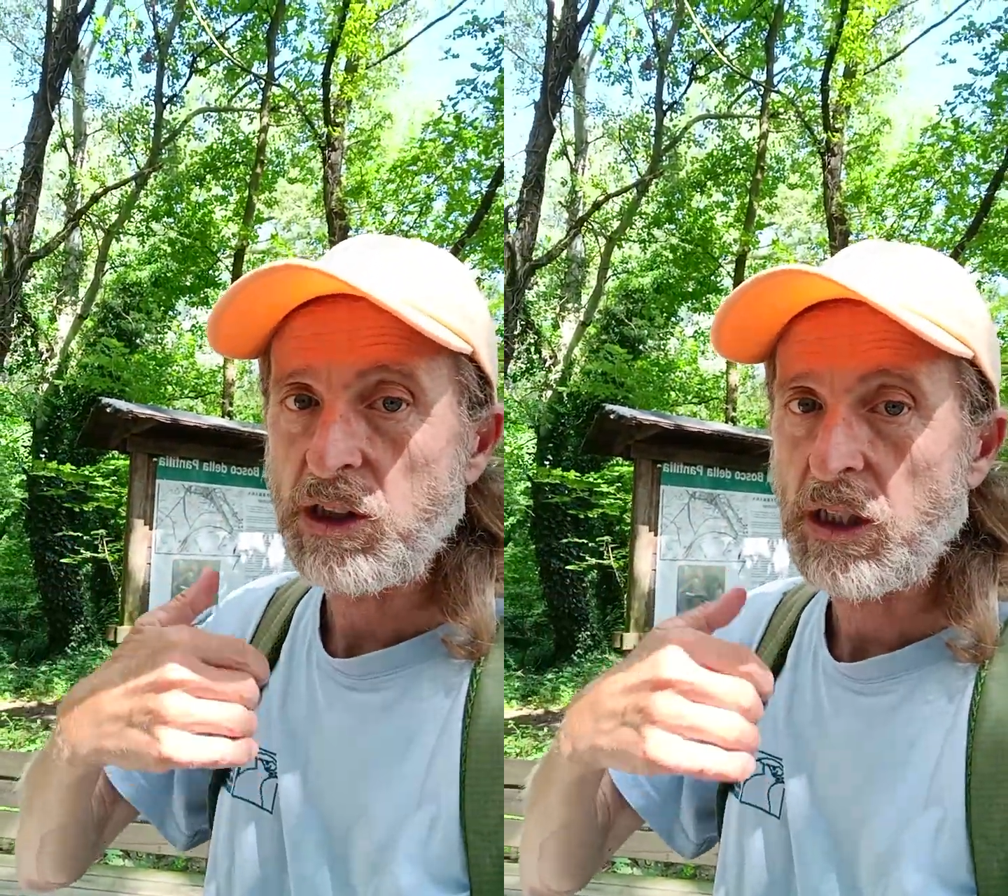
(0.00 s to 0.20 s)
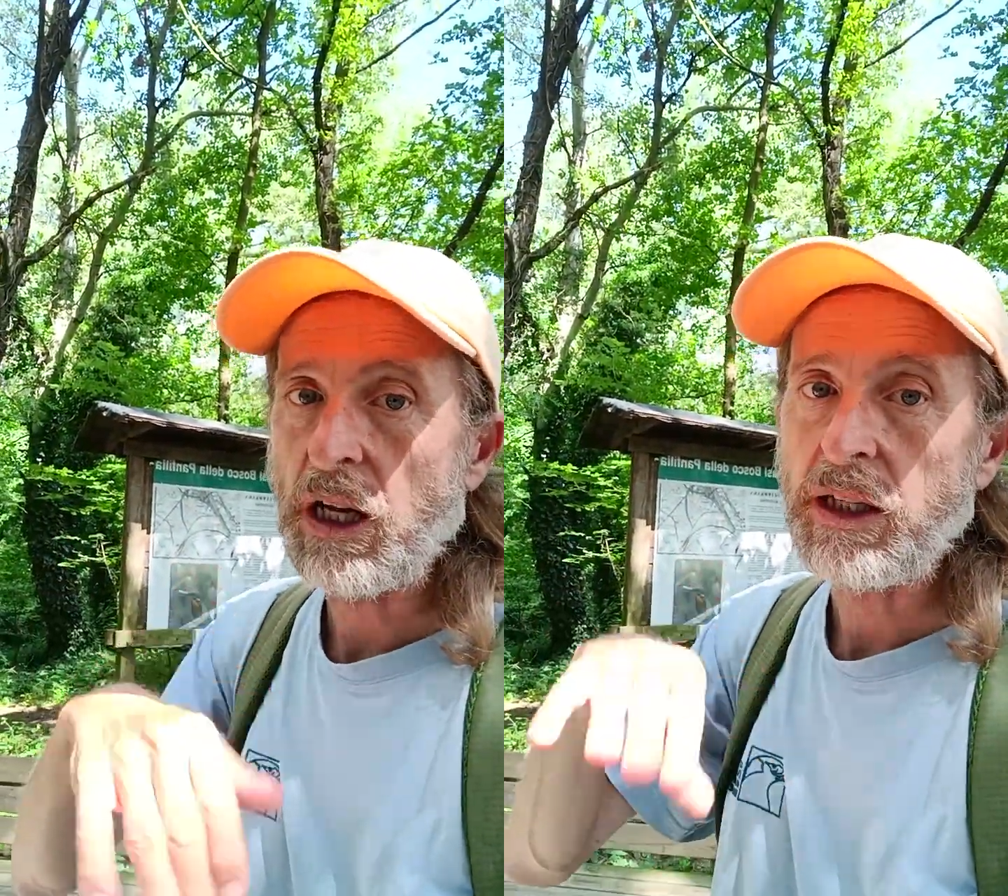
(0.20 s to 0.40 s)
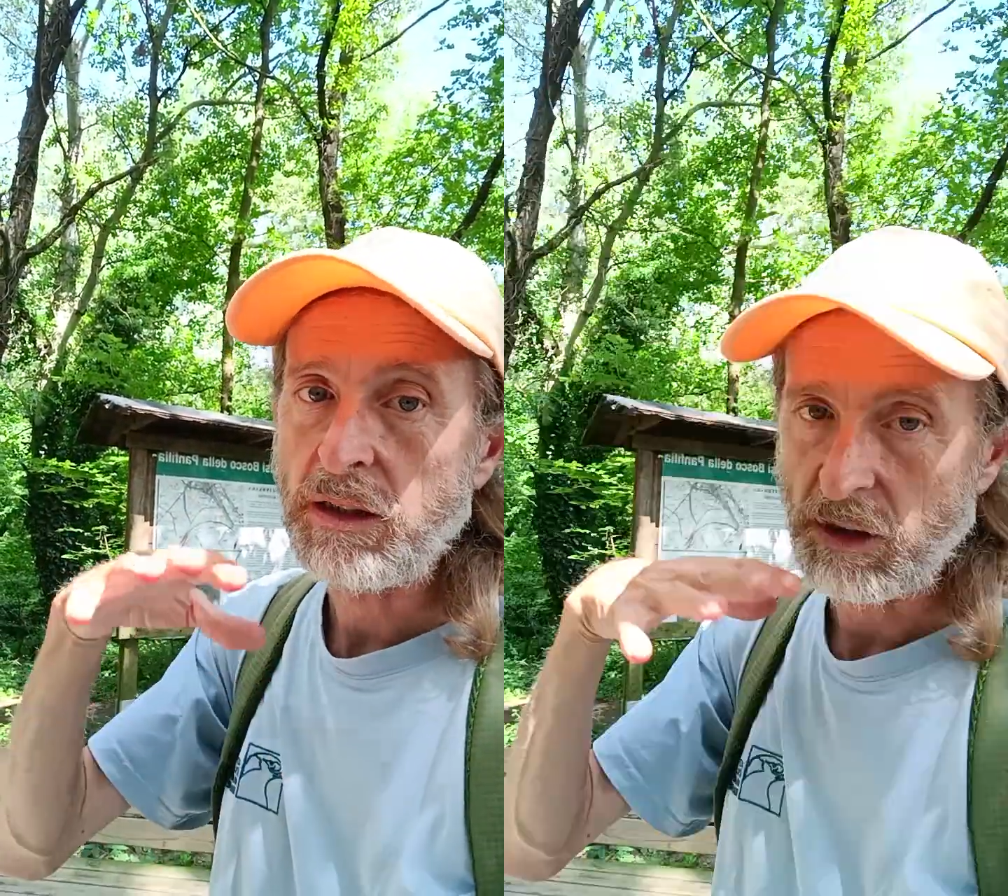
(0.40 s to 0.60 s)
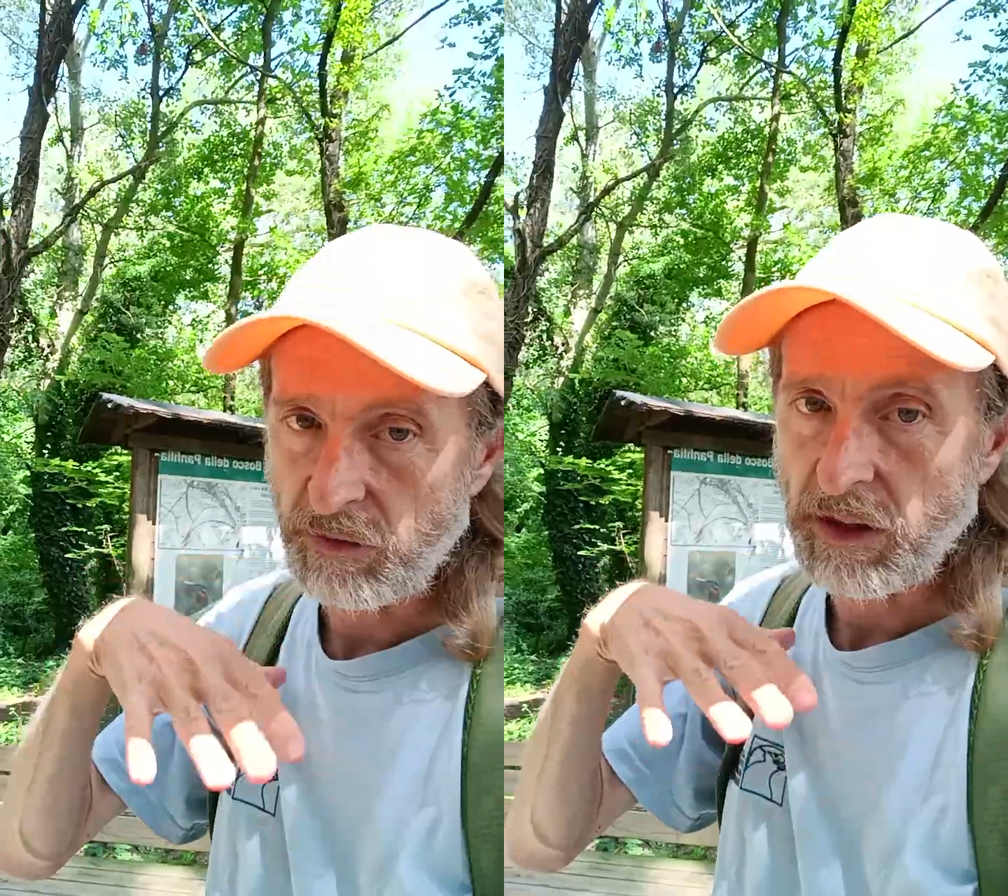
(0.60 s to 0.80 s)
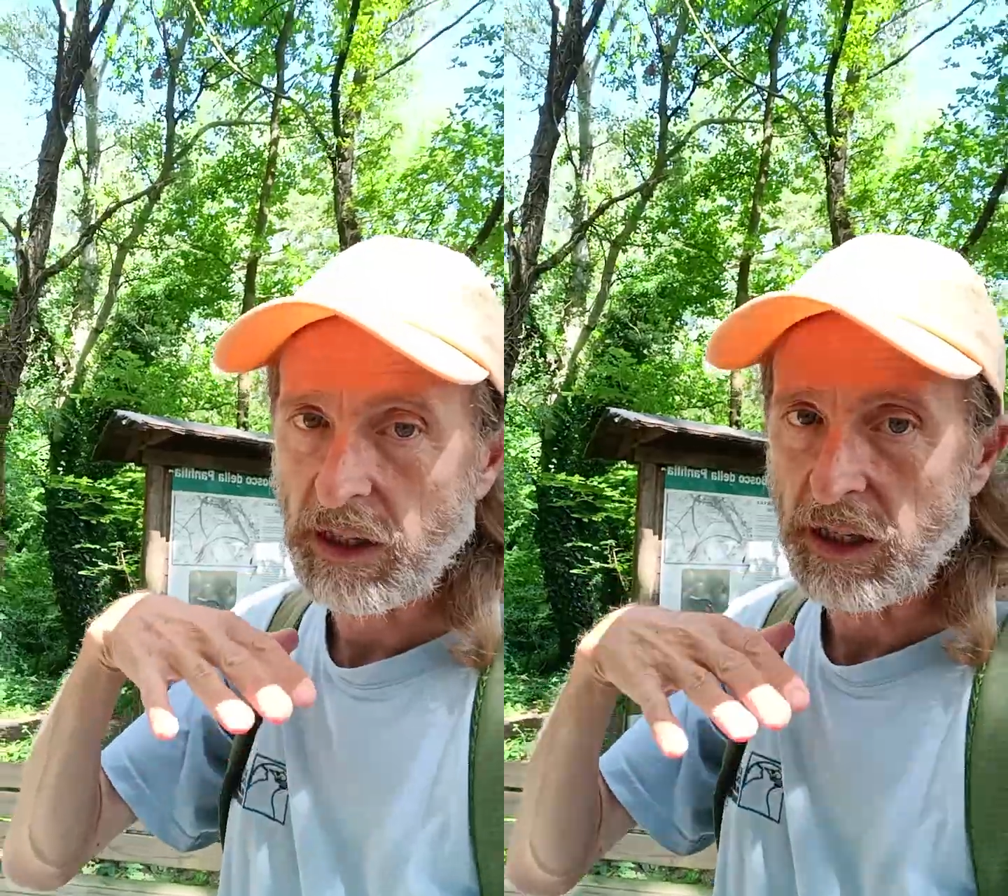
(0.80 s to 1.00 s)
side. It's
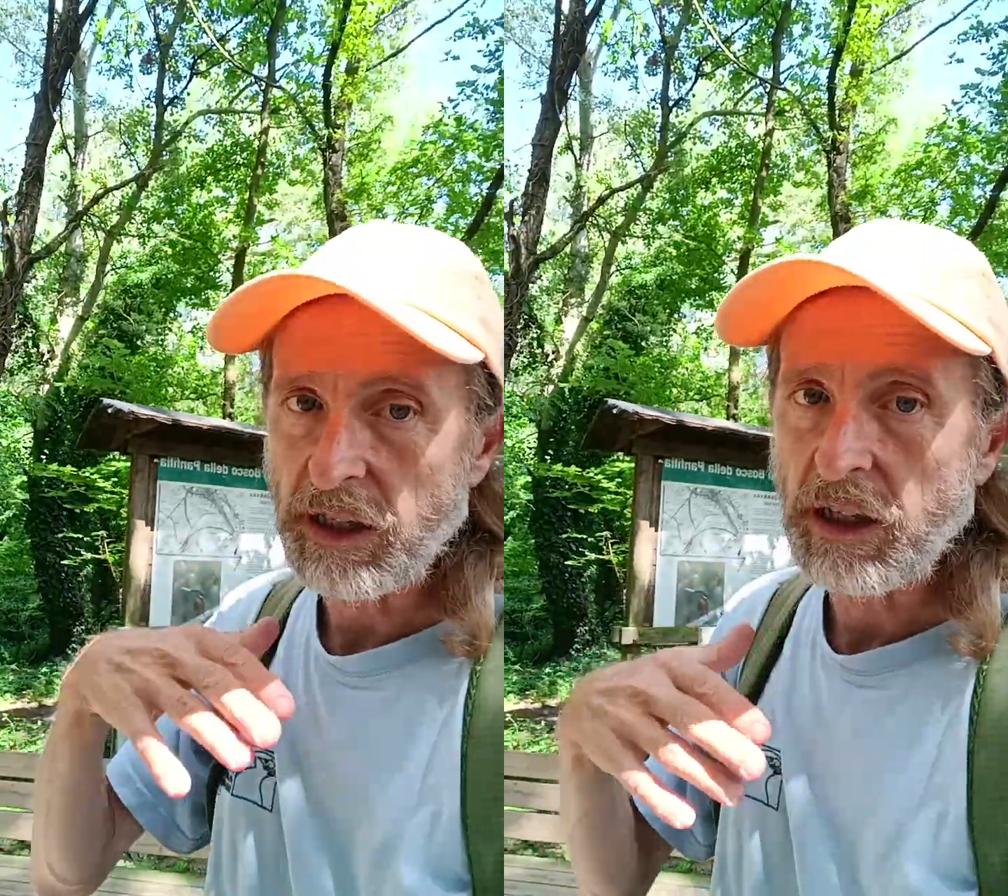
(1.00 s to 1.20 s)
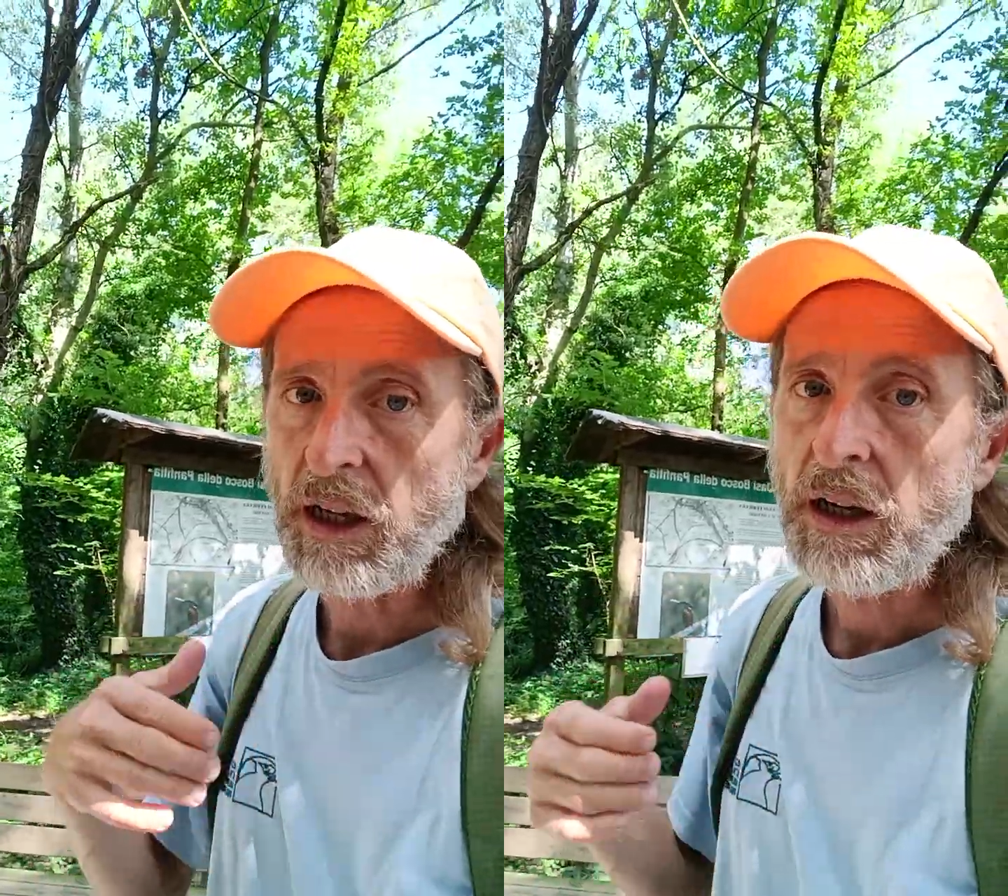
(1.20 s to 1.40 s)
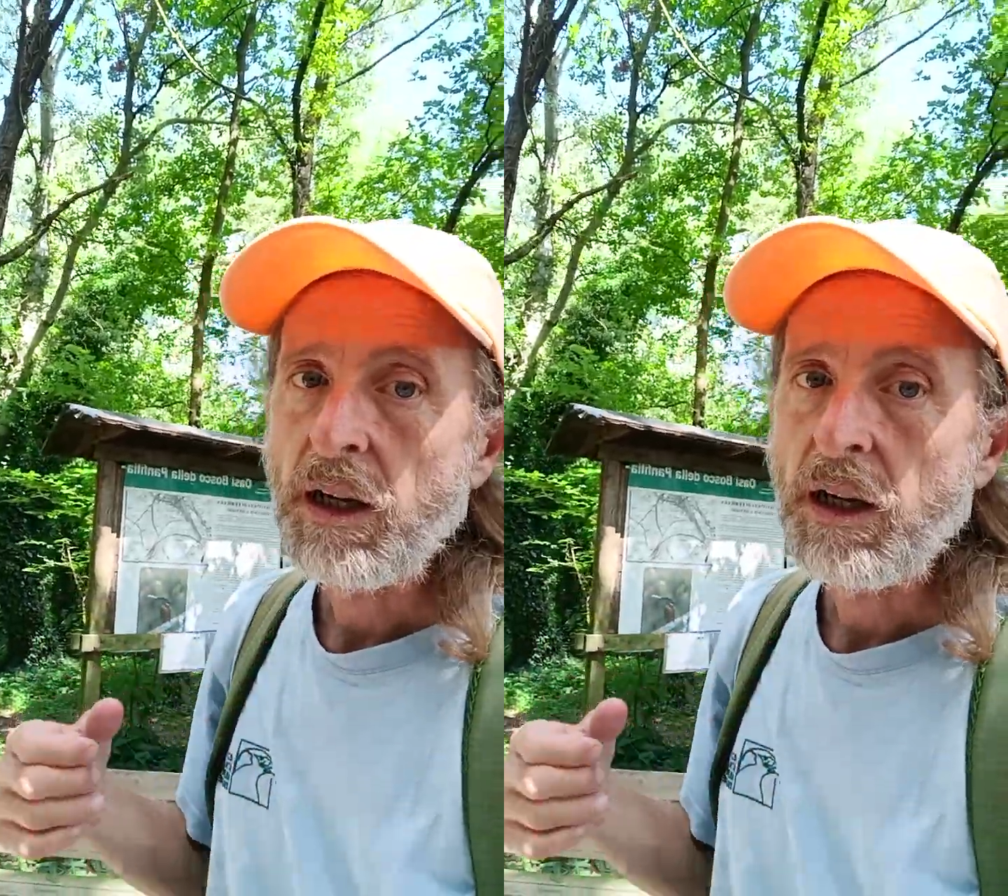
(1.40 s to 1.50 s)
Ferrara here.